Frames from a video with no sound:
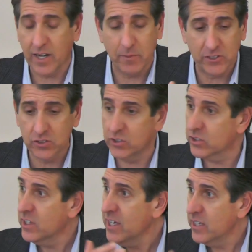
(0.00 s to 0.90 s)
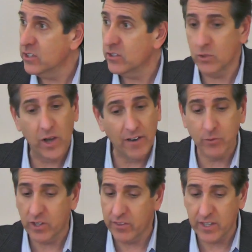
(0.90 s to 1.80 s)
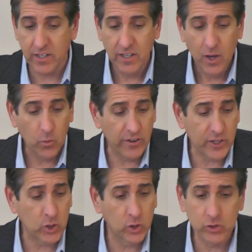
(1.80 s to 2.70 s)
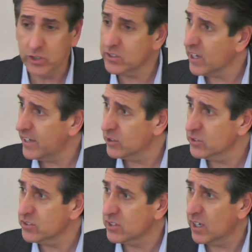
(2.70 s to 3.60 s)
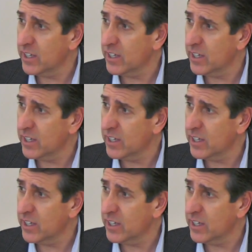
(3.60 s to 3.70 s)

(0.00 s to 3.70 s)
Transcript: And I mentioned you have one of the cooler titles